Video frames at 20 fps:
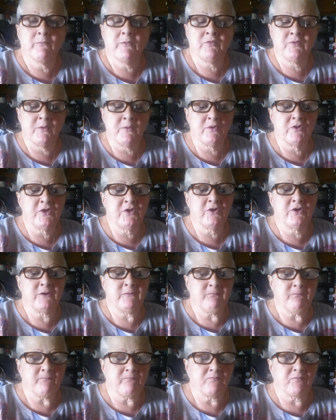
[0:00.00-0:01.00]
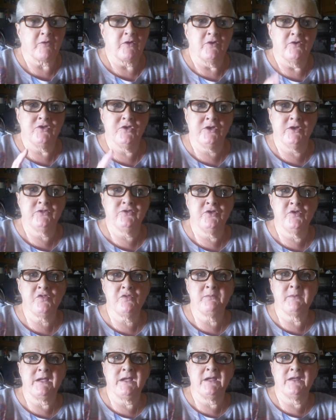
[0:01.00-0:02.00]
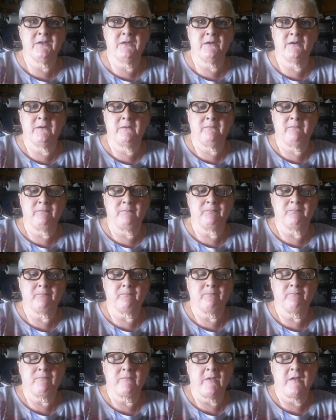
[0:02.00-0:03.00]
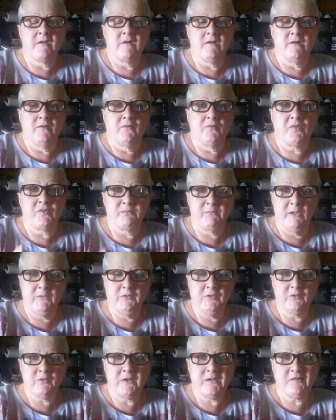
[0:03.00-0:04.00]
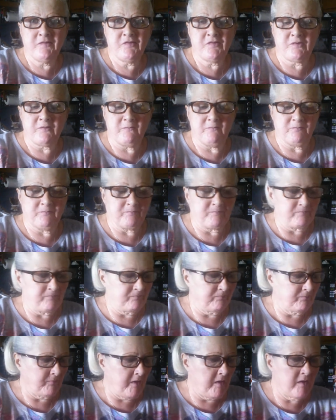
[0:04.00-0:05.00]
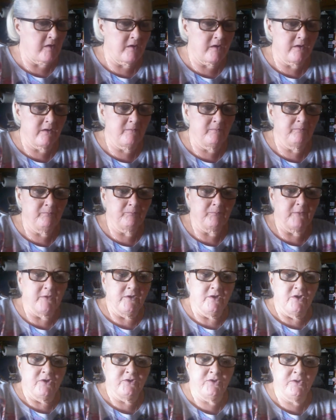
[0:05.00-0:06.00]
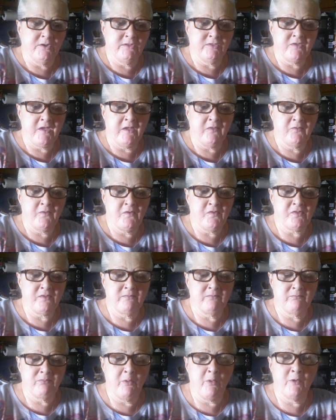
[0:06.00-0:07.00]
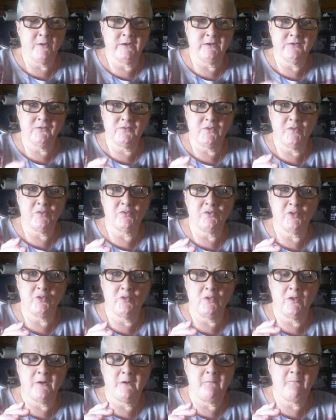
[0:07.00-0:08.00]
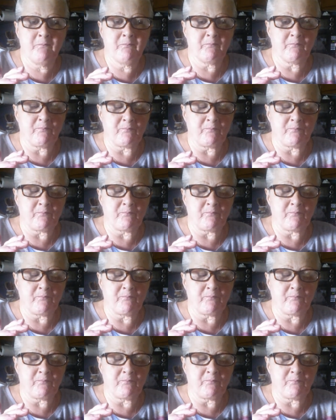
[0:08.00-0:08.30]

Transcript: They're really good. You can use them in um, smoothie drinks. Um, you could take this and pour it into those little um,